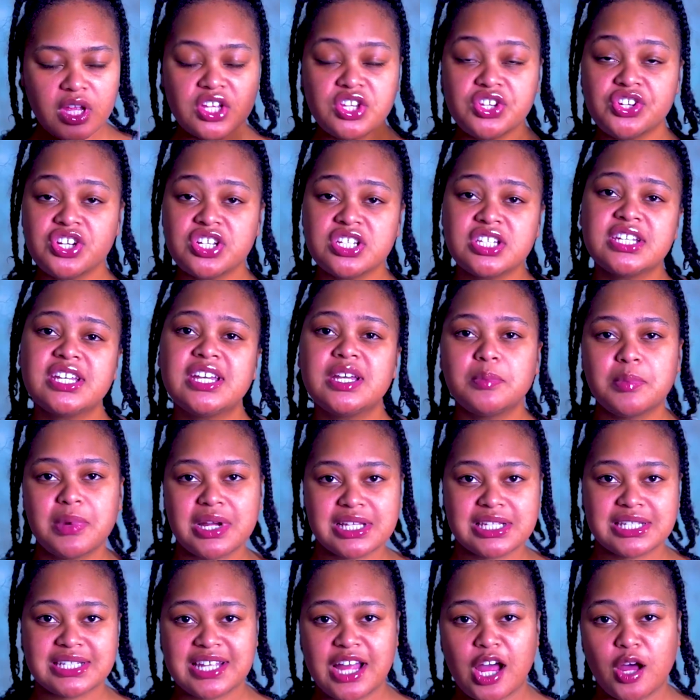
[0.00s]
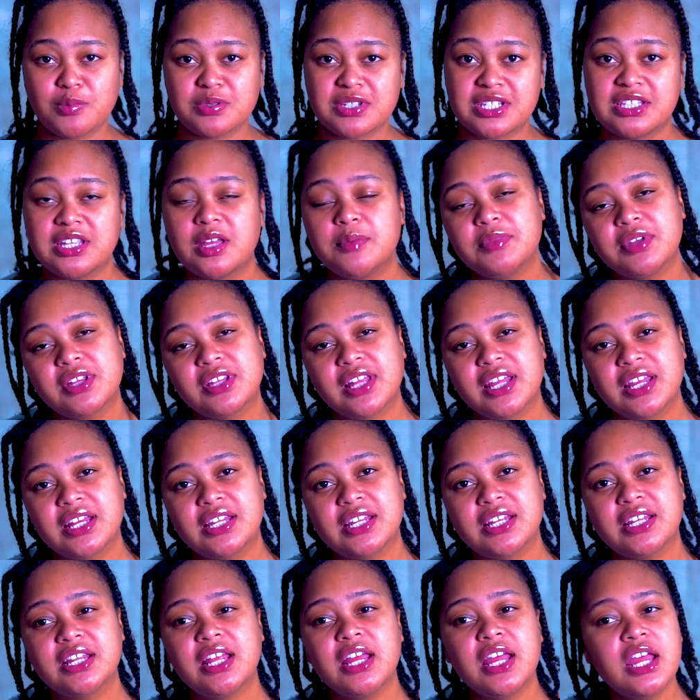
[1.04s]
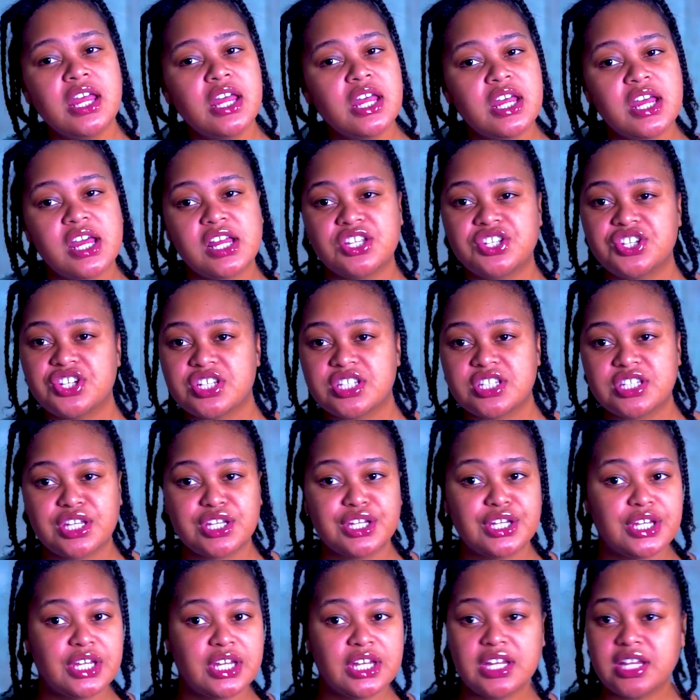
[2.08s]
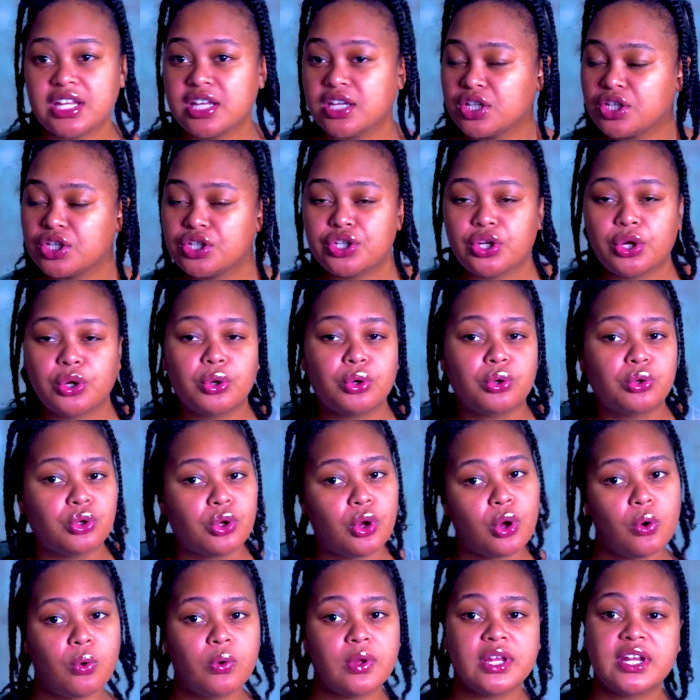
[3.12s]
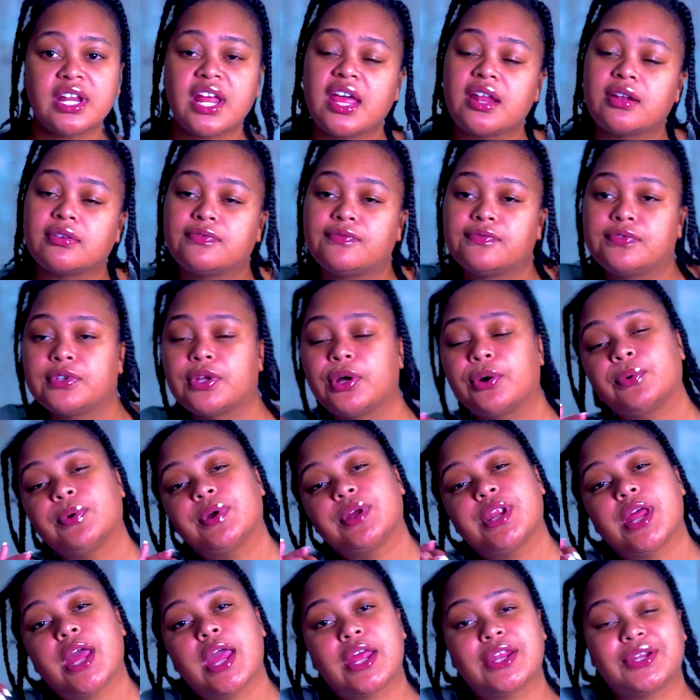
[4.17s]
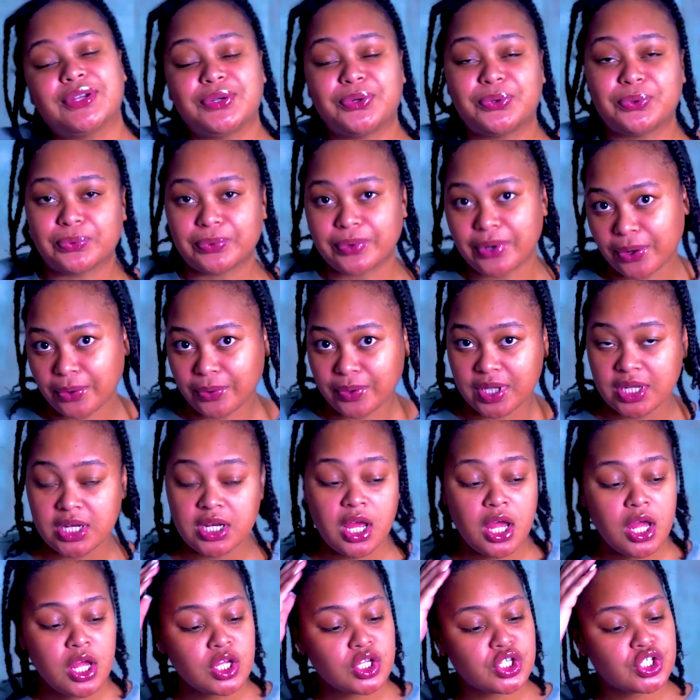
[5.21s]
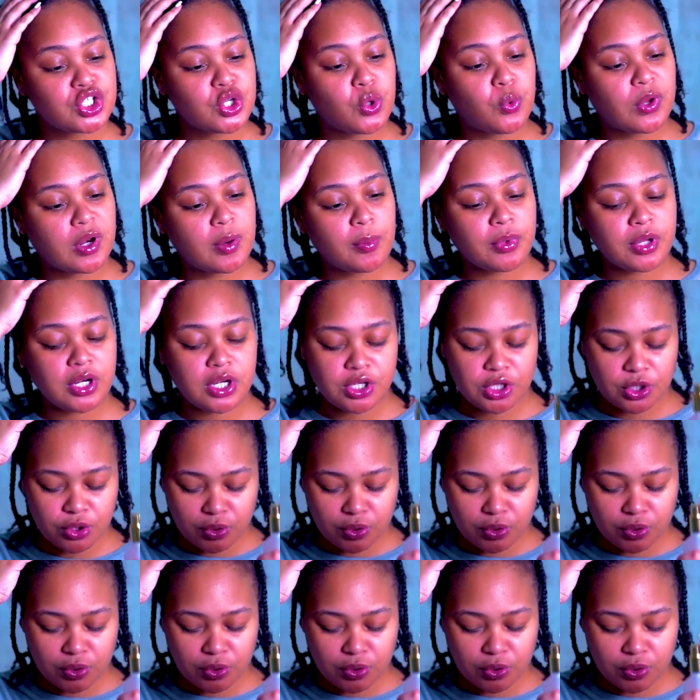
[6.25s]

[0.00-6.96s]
just to get my scalp stimulated and just to get it, going and flowing and growing. So what I'm going